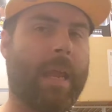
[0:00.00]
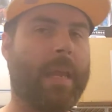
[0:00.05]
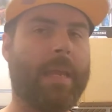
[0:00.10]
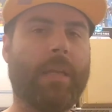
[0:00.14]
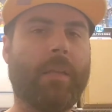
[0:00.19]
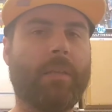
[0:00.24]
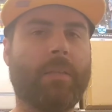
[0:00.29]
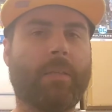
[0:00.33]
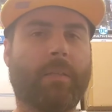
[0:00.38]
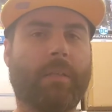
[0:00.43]

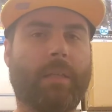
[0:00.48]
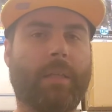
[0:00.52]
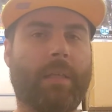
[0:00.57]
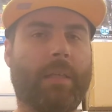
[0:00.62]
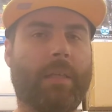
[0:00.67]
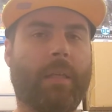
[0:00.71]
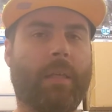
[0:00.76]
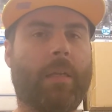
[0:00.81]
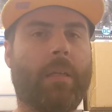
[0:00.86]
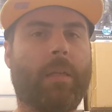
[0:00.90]
easily
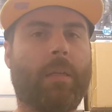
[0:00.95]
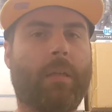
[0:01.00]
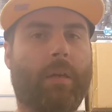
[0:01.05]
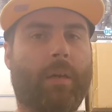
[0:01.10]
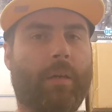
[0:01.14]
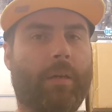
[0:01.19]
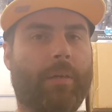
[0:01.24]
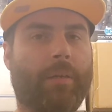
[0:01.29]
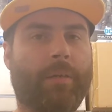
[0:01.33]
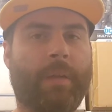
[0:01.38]
get
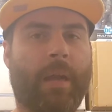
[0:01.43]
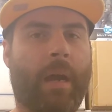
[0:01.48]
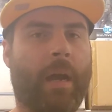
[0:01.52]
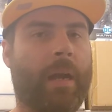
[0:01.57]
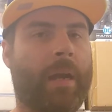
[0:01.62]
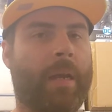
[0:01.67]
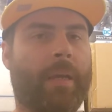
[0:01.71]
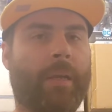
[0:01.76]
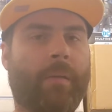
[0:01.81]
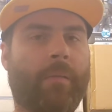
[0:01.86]
a
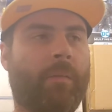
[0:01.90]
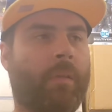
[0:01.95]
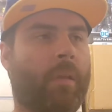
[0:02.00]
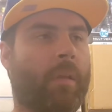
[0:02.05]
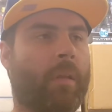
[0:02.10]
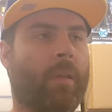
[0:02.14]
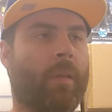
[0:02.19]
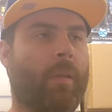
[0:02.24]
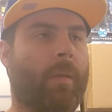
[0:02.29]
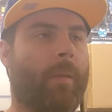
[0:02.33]
9.0,
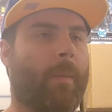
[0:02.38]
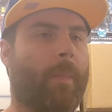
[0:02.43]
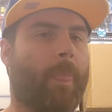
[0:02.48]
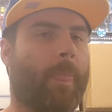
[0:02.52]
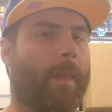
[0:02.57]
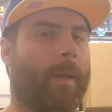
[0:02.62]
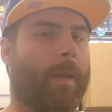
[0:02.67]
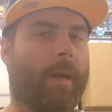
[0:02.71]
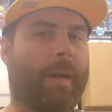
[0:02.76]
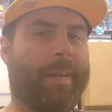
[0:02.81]

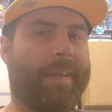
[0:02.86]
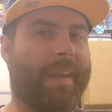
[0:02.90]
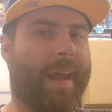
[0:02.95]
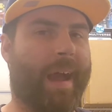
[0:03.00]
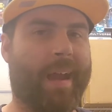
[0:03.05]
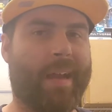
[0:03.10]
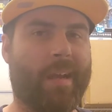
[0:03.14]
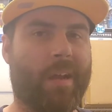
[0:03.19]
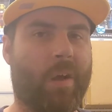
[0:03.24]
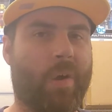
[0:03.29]
9.2,
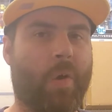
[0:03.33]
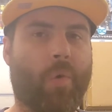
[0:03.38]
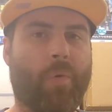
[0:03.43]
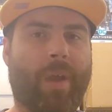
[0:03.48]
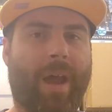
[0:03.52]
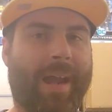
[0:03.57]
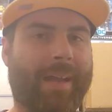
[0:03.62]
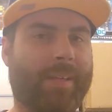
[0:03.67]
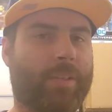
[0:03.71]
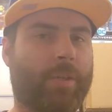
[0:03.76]

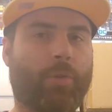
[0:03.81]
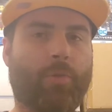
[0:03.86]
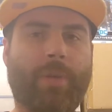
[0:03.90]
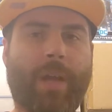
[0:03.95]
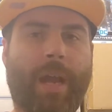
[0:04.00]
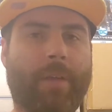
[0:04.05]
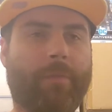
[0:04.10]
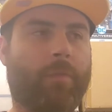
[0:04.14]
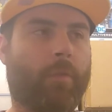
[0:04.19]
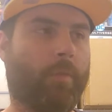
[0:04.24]

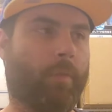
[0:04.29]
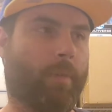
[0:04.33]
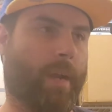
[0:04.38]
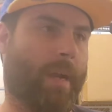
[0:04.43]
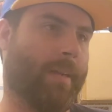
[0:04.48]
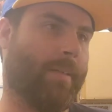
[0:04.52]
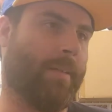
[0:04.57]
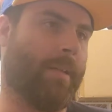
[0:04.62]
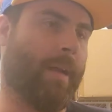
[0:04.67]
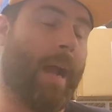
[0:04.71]
9.4,
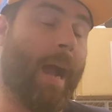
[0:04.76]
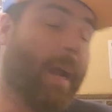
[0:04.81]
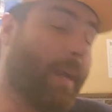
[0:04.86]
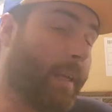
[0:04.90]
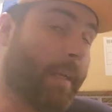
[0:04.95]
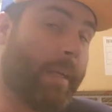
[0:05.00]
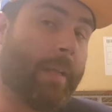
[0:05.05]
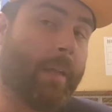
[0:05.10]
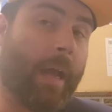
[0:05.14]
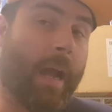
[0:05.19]
9. I
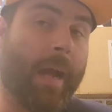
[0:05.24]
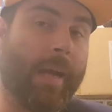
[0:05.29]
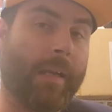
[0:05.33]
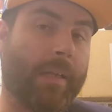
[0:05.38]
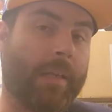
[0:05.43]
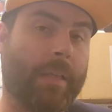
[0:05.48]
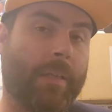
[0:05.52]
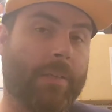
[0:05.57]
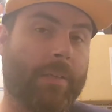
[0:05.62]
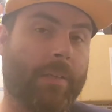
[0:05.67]

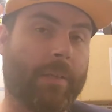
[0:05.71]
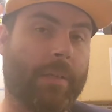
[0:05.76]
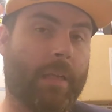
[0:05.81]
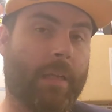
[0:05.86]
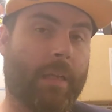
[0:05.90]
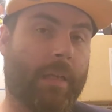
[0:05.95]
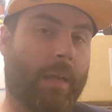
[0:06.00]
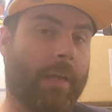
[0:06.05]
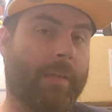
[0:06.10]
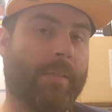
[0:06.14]
could easily get
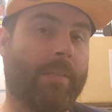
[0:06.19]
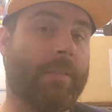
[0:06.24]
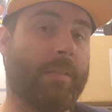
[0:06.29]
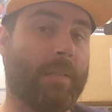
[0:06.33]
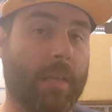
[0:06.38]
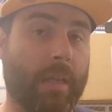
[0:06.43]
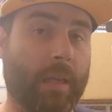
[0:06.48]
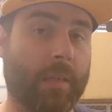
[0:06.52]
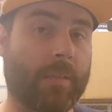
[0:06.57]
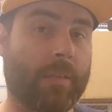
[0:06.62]
a
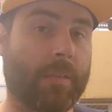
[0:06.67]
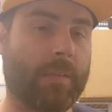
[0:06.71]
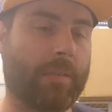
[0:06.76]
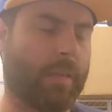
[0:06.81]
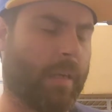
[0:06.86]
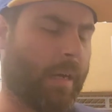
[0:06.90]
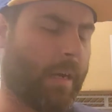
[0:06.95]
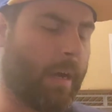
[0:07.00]
9.6.